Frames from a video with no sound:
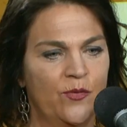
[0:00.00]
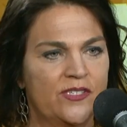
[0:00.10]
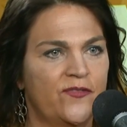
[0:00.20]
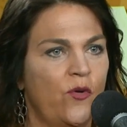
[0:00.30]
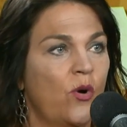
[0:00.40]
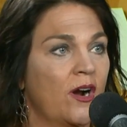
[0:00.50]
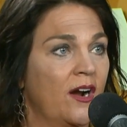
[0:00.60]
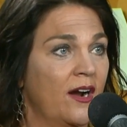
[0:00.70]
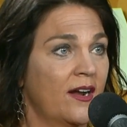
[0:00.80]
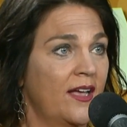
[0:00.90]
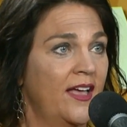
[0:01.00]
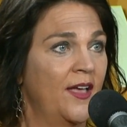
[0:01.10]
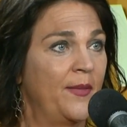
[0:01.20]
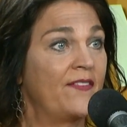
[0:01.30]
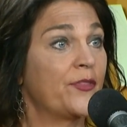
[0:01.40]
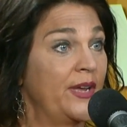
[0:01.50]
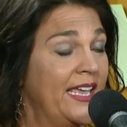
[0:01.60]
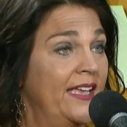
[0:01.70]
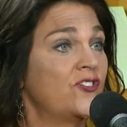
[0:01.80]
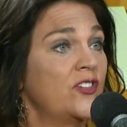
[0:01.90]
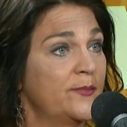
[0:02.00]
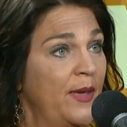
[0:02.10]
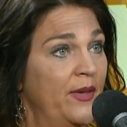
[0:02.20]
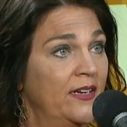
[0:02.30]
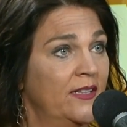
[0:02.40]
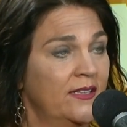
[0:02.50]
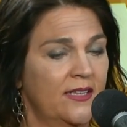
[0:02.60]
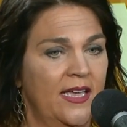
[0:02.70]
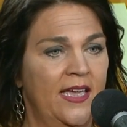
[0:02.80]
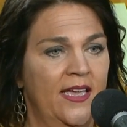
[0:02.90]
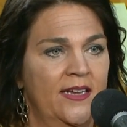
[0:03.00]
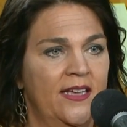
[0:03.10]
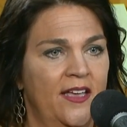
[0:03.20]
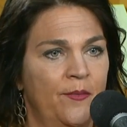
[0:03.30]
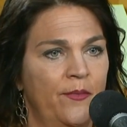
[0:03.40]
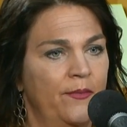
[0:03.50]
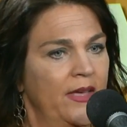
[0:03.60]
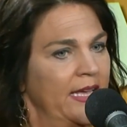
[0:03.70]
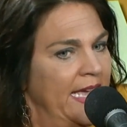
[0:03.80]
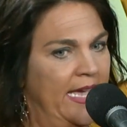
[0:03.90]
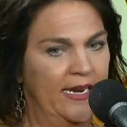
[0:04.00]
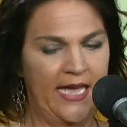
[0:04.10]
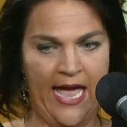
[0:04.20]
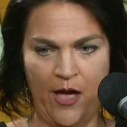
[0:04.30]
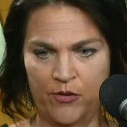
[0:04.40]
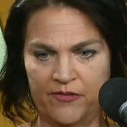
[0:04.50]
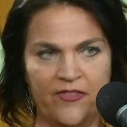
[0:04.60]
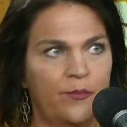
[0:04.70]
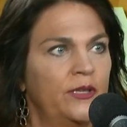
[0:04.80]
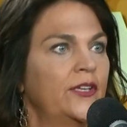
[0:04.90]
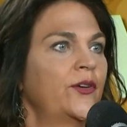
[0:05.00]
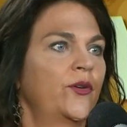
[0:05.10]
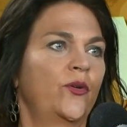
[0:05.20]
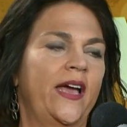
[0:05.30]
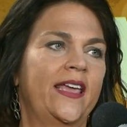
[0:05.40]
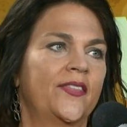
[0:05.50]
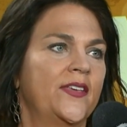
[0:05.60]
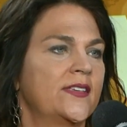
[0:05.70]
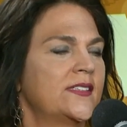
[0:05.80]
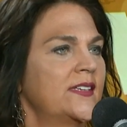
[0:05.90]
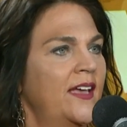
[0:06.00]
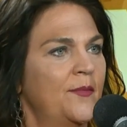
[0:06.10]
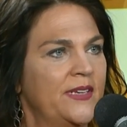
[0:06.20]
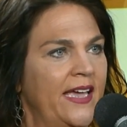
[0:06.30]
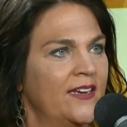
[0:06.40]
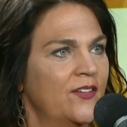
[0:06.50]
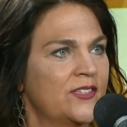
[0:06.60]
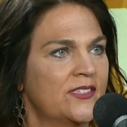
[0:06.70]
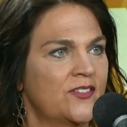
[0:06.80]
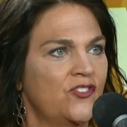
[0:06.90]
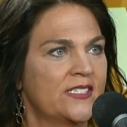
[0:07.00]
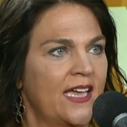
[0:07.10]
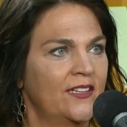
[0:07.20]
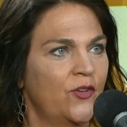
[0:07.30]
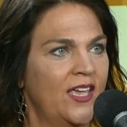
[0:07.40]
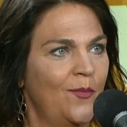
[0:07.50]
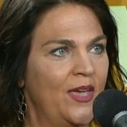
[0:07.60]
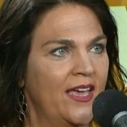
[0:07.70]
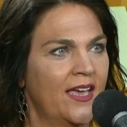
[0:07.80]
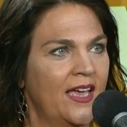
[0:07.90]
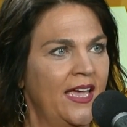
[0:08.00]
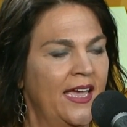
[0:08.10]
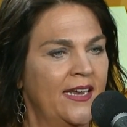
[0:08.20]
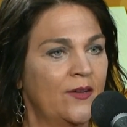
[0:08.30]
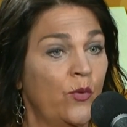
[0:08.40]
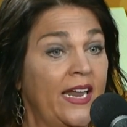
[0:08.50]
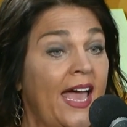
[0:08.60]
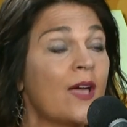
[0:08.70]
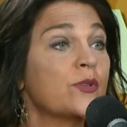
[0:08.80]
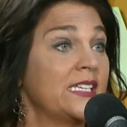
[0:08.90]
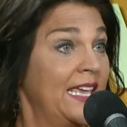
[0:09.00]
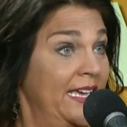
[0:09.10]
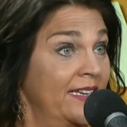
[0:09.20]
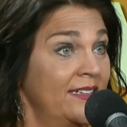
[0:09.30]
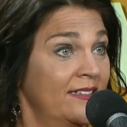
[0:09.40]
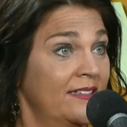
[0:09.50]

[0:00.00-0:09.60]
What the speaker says: was 4. I have 3 kids. She's my middle. And again, out of the blue, I get this diagnosis. She's got leukemia. And when I was a kid,